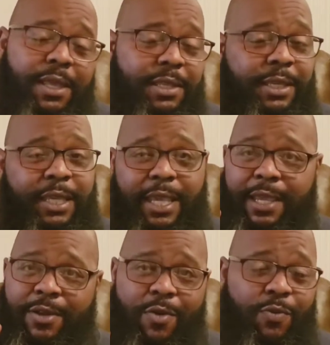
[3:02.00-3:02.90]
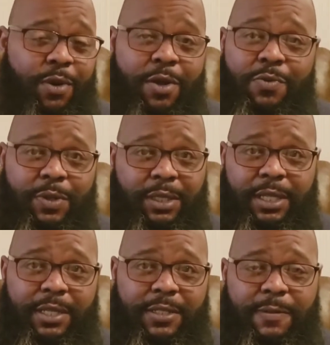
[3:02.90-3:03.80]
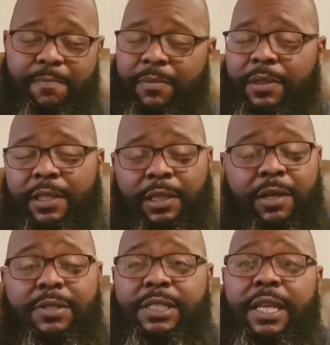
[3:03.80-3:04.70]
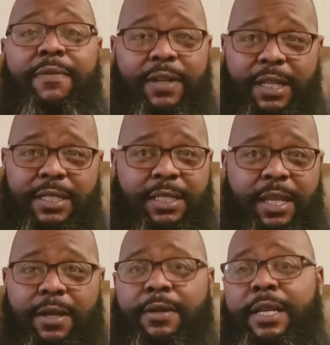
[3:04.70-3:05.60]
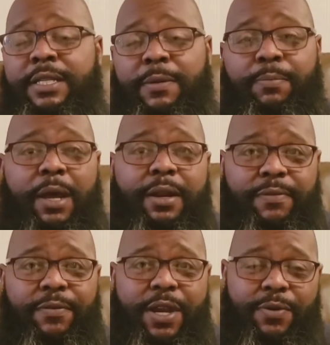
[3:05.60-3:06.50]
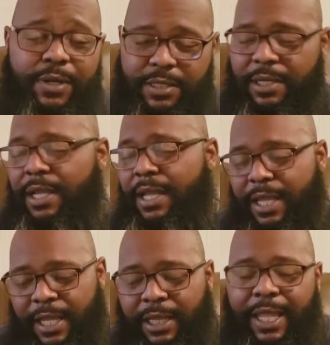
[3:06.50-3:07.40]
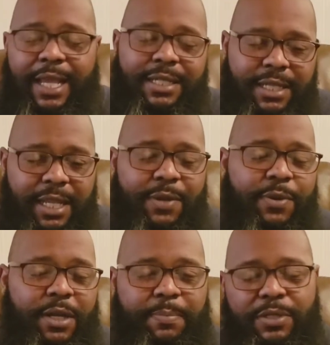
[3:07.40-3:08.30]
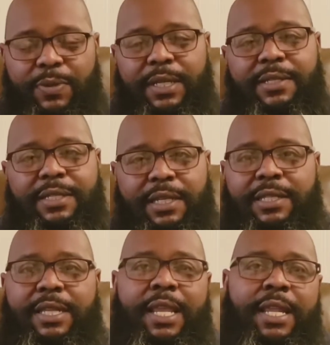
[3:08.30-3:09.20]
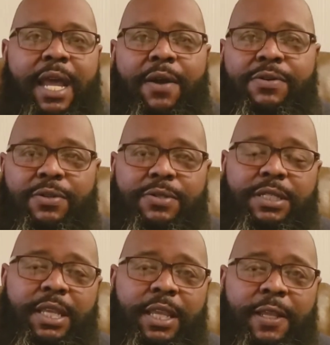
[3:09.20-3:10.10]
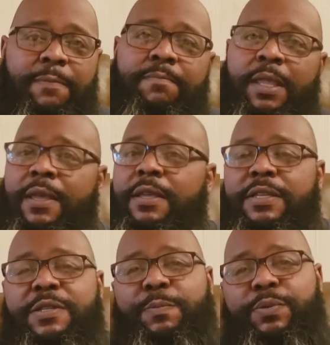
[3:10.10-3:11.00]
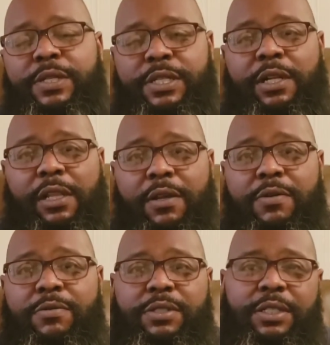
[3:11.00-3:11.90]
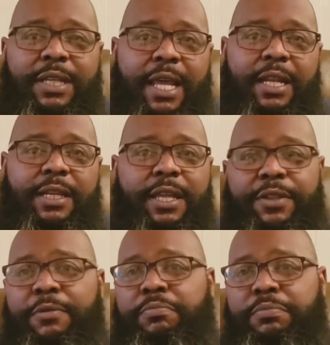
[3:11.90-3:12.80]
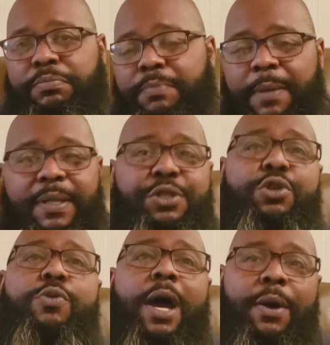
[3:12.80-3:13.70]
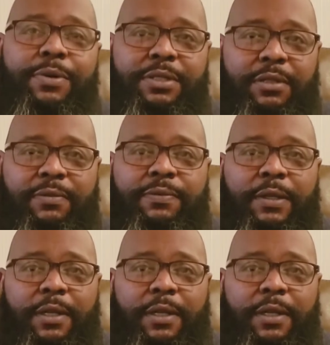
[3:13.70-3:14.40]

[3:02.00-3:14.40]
You can't go wrong with this. The longevity is there. It's a Prada fragrance. It lasts anywhere between 6 to 8 hours on skin. You spritz your clothes, you got another maybe 2 hours of